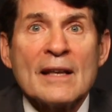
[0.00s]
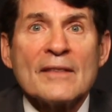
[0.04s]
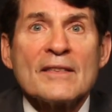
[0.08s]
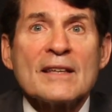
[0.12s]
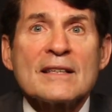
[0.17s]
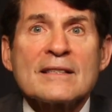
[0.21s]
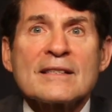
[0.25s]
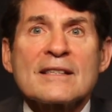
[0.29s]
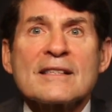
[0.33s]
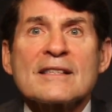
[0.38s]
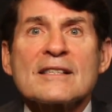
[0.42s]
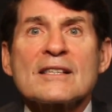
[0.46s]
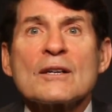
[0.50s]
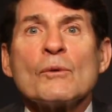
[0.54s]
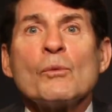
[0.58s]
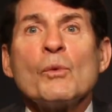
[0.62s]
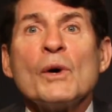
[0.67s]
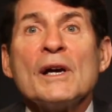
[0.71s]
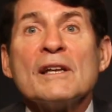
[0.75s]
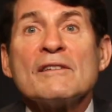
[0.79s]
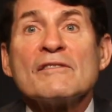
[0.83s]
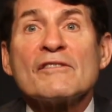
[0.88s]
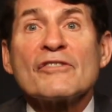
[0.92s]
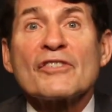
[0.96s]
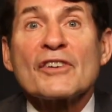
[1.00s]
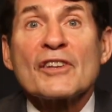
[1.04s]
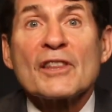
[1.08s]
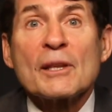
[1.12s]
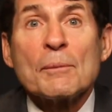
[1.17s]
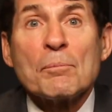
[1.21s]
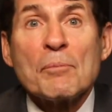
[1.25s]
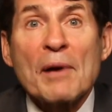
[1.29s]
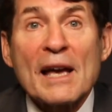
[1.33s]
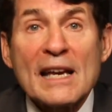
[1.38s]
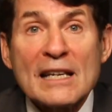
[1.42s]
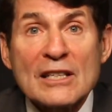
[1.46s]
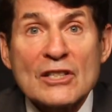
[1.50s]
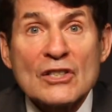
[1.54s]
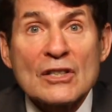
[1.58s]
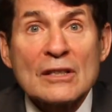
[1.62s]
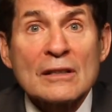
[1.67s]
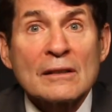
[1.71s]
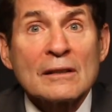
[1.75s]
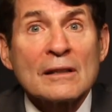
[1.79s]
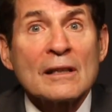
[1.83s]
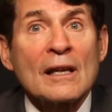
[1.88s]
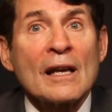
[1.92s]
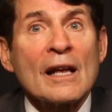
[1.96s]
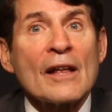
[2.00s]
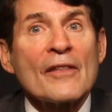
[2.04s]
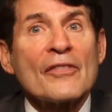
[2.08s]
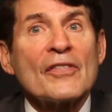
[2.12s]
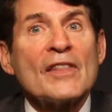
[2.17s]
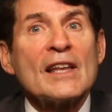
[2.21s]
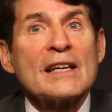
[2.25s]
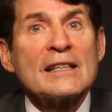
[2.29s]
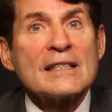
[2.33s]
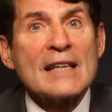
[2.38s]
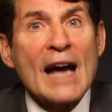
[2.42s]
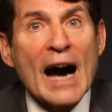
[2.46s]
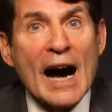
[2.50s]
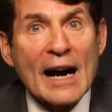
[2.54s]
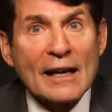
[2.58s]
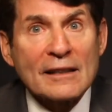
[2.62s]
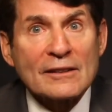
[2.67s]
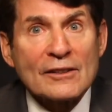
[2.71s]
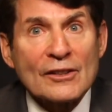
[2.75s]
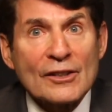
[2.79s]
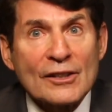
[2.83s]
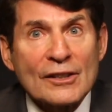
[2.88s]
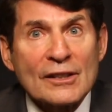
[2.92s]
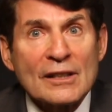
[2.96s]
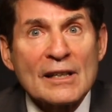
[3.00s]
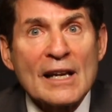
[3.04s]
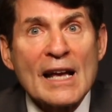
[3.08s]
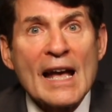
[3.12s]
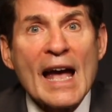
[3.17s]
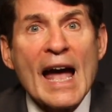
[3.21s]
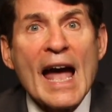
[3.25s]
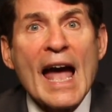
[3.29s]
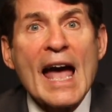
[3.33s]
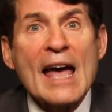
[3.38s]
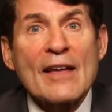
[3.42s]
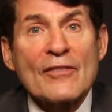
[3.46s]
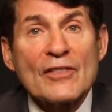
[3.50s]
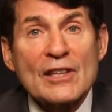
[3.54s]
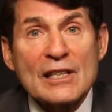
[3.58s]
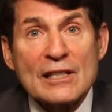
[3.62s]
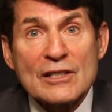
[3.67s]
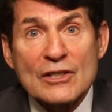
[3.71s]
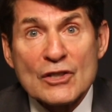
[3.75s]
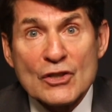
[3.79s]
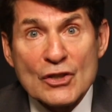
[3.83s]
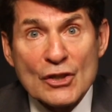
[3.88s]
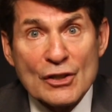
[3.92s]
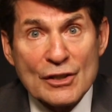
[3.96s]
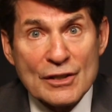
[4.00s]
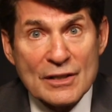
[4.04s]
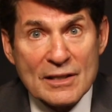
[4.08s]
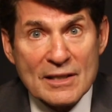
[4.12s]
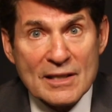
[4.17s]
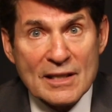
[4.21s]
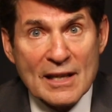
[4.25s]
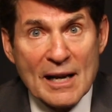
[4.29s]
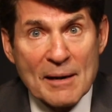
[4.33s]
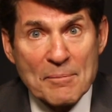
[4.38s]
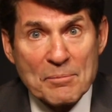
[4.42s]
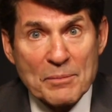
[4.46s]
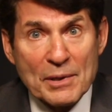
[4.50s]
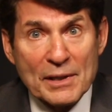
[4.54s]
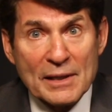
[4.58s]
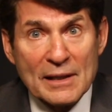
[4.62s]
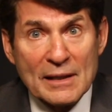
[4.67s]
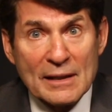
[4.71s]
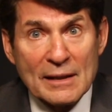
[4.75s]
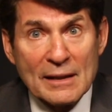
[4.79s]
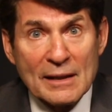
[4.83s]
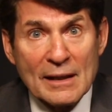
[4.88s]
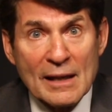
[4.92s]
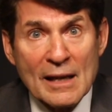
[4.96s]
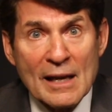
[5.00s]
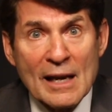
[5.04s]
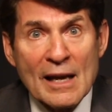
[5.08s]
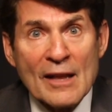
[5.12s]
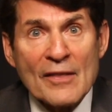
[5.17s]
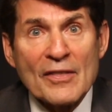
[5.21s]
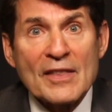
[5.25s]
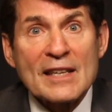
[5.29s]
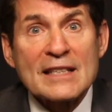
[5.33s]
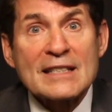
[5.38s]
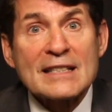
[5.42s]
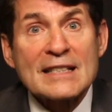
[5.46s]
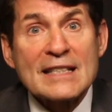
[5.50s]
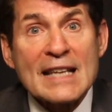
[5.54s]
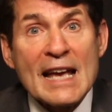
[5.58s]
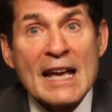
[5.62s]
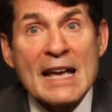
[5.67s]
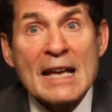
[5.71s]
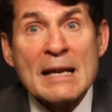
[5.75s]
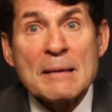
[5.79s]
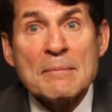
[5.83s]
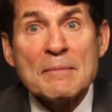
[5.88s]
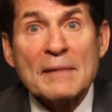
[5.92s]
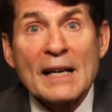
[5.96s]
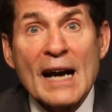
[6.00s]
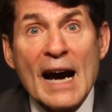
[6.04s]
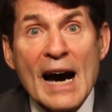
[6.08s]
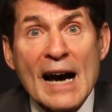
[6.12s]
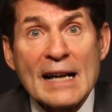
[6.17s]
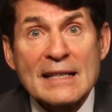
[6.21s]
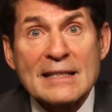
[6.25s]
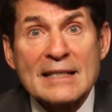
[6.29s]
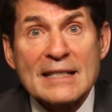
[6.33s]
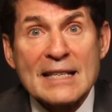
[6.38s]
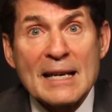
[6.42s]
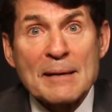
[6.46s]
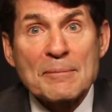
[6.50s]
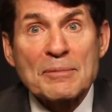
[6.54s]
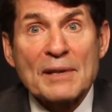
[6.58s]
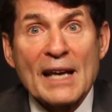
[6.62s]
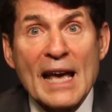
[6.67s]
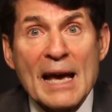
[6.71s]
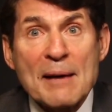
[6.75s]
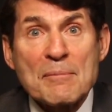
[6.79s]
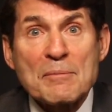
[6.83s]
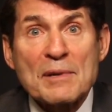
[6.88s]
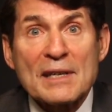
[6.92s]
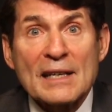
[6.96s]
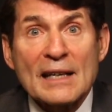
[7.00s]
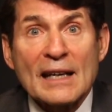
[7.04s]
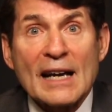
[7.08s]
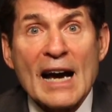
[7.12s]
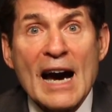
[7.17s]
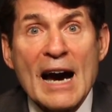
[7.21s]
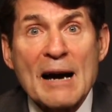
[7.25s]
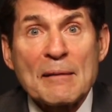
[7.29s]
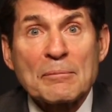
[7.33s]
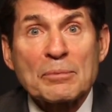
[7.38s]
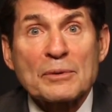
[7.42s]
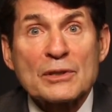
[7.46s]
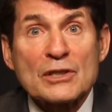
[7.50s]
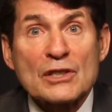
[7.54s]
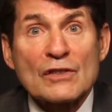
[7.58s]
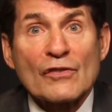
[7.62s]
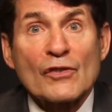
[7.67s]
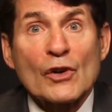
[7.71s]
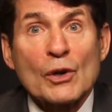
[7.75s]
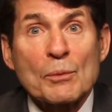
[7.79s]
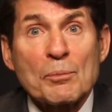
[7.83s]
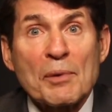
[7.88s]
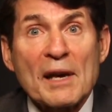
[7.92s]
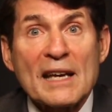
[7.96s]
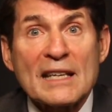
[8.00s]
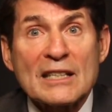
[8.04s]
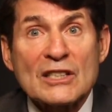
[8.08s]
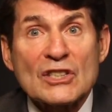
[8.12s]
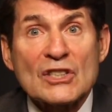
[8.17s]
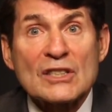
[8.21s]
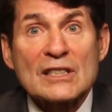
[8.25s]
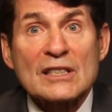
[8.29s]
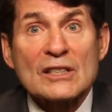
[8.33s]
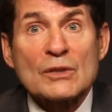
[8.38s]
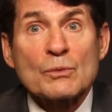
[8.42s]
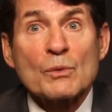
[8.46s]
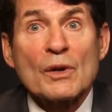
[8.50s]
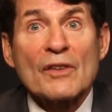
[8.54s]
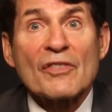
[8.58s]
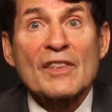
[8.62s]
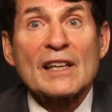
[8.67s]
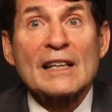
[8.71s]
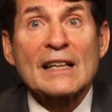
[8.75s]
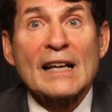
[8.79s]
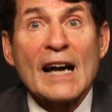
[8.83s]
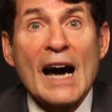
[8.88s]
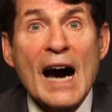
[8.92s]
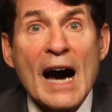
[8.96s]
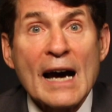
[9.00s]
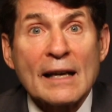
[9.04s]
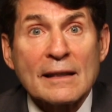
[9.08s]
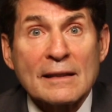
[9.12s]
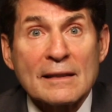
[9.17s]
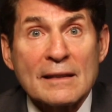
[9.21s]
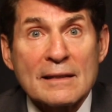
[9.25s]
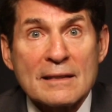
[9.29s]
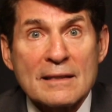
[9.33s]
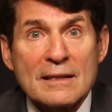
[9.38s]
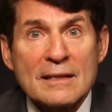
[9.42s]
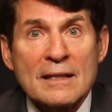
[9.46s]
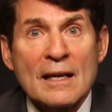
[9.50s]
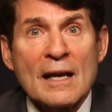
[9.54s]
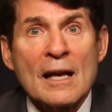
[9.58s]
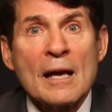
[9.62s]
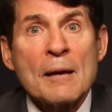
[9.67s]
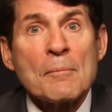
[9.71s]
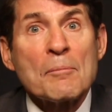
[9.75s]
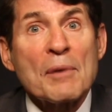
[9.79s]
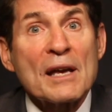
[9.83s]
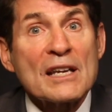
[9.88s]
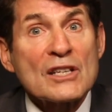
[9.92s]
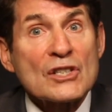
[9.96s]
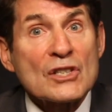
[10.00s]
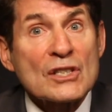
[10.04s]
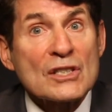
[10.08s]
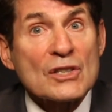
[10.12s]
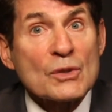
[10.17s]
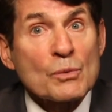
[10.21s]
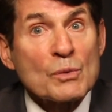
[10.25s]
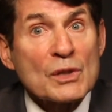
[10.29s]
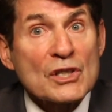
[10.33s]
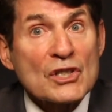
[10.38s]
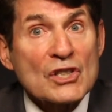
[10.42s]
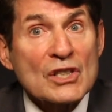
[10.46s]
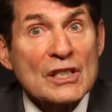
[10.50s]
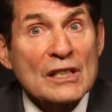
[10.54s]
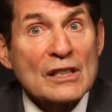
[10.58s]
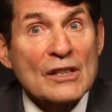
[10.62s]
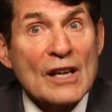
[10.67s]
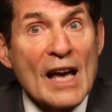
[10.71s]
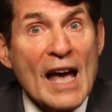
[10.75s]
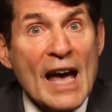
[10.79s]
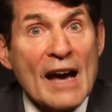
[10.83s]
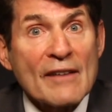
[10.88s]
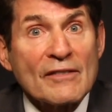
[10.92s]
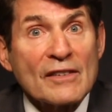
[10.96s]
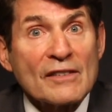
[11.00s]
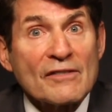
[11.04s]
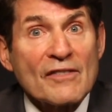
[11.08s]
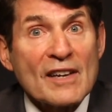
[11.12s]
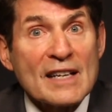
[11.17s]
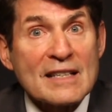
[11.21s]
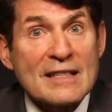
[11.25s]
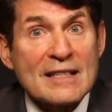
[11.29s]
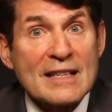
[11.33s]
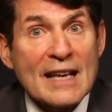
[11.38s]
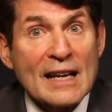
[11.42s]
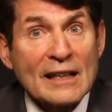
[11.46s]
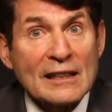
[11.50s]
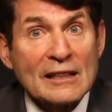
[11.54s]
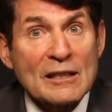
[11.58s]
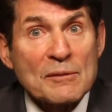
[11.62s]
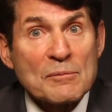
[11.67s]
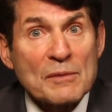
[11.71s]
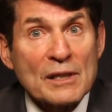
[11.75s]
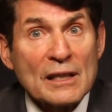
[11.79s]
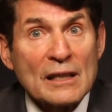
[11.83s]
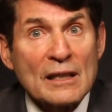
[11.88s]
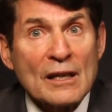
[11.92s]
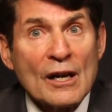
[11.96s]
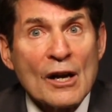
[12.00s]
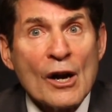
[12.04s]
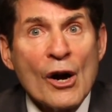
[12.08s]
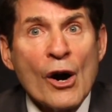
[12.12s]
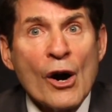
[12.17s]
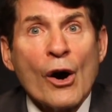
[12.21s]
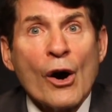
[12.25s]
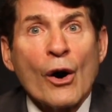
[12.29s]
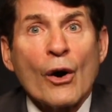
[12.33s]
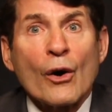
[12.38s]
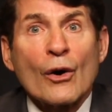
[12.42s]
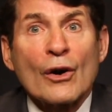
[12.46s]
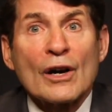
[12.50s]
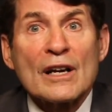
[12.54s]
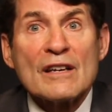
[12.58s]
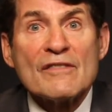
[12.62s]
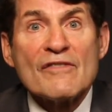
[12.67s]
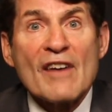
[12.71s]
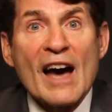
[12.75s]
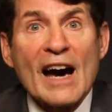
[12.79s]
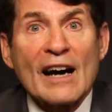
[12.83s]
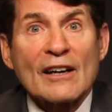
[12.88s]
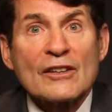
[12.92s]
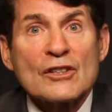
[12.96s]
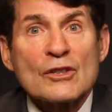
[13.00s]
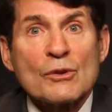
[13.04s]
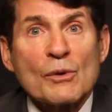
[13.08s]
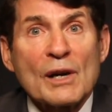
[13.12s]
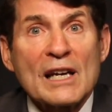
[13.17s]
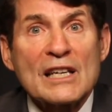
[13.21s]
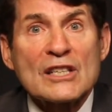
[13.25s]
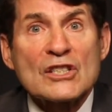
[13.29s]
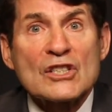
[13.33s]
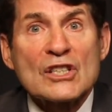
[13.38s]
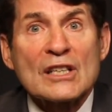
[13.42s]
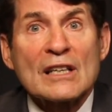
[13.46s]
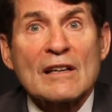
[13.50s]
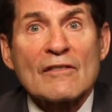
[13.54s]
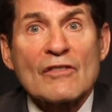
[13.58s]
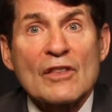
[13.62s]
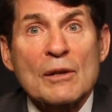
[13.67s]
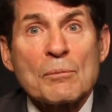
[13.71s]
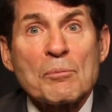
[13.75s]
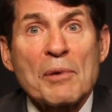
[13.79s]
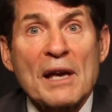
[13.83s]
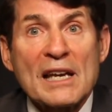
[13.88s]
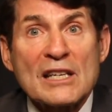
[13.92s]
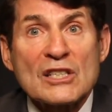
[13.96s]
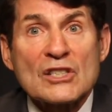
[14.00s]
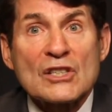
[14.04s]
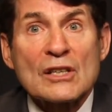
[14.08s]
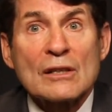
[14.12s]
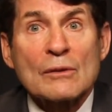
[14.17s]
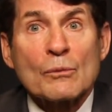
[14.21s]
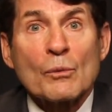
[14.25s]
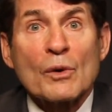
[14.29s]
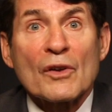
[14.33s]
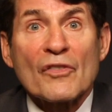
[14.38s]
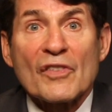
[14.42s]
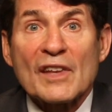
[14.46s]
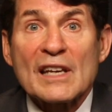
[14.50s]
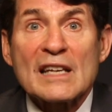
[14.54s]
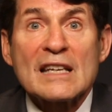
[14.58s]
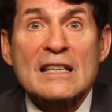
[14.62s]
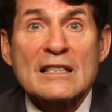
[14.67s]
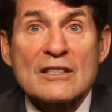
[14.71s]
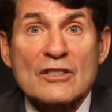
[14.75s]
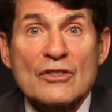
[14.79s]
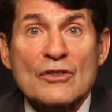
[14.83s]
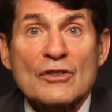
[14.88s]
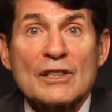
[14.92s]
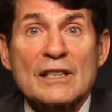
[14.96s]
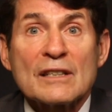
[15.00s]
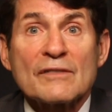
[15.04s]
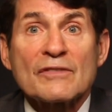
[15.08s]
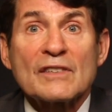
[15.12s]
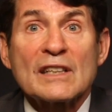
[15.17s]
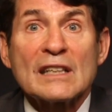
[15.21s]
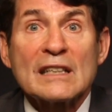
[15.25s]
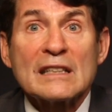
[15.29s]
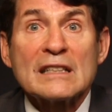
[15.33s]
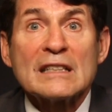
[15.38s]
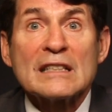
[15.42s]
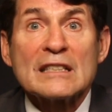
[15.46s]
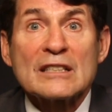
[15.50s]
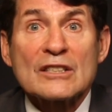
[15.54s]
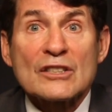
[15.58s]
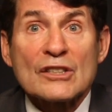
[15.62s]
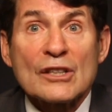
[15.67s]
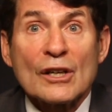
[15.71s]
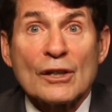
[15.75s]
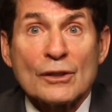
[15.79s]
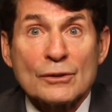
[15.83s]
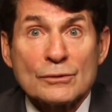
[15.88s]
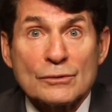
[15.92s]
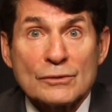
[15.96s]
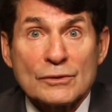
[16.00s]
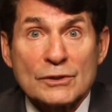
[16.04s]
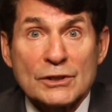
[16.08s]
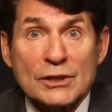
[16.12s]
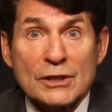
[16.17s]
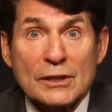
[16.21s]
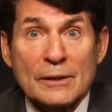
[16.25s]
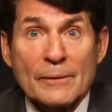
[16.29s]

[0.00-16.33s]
This is a win for the patient, the doctor, and the insurance company. The same concept can be accomplished for patients with incontinence, patients wishing to have a vasectomy, or evaluation of the patient with a history of kidney stones.